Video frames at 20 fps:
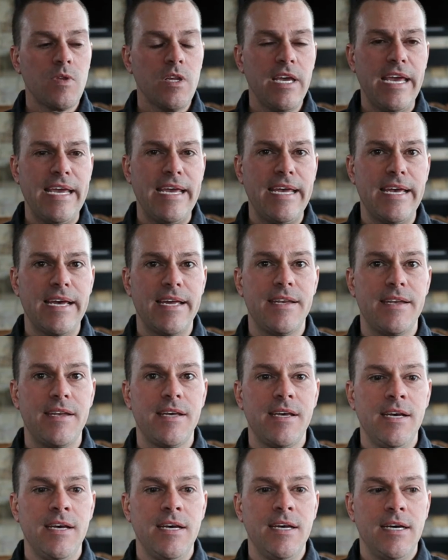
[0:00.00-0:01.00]
And
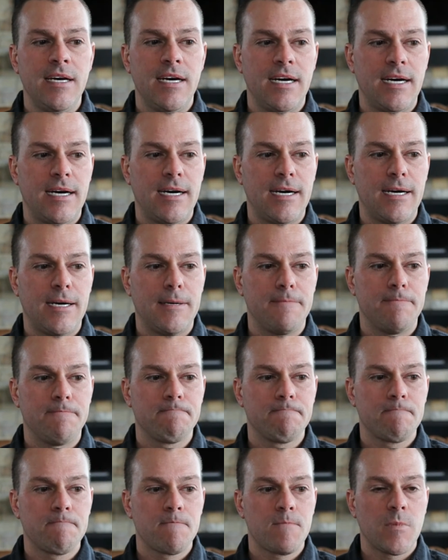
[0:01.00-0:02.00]

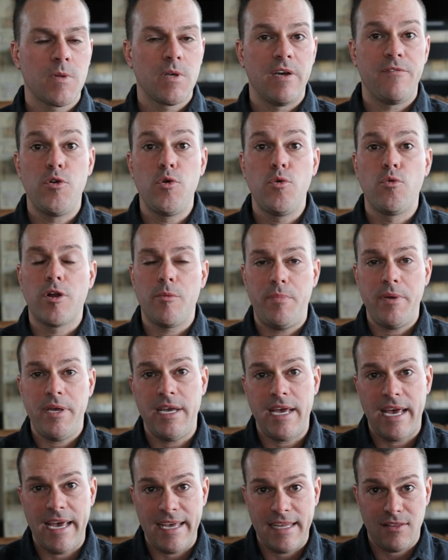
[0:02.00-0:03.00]
if you want to
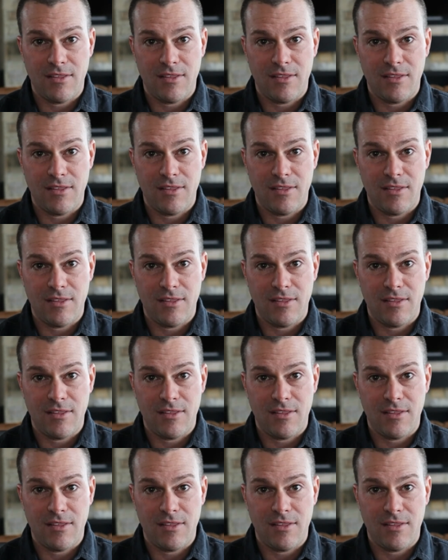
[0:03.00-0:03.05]
be a